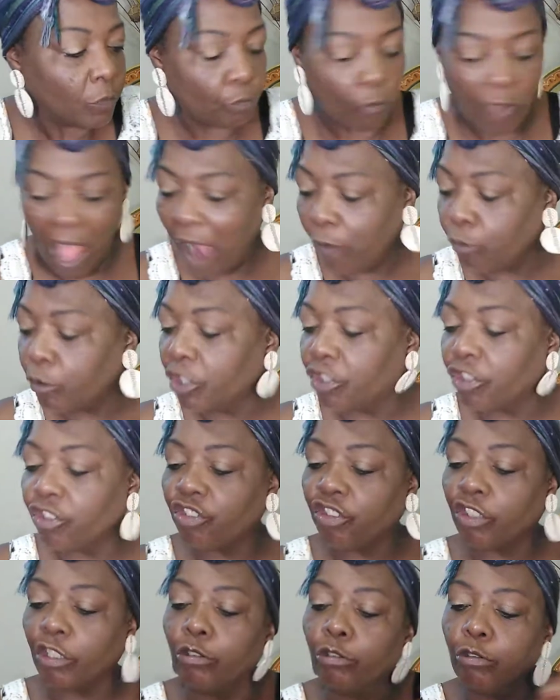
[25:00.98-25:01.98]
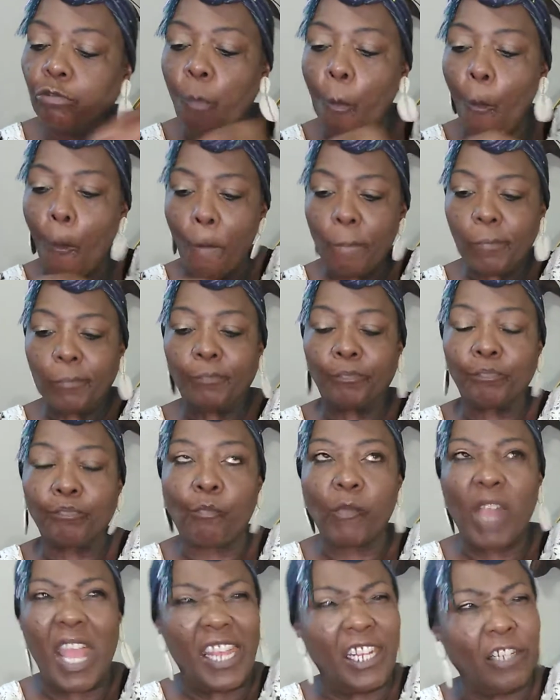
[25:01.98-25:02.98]
I went to school
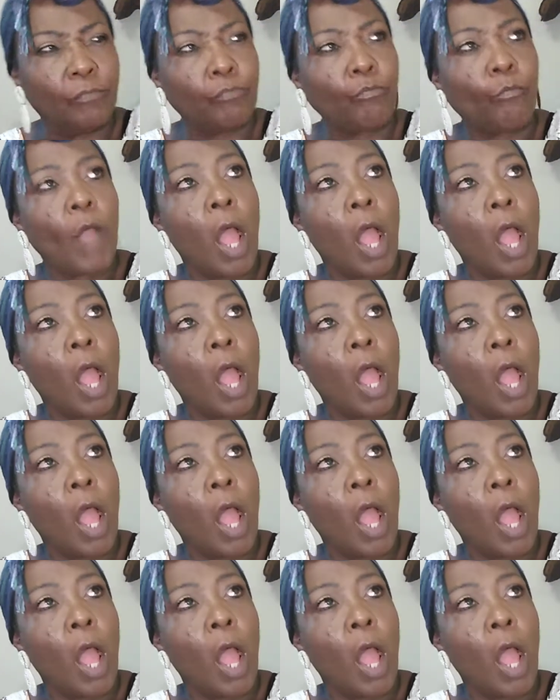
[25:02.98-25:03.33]
in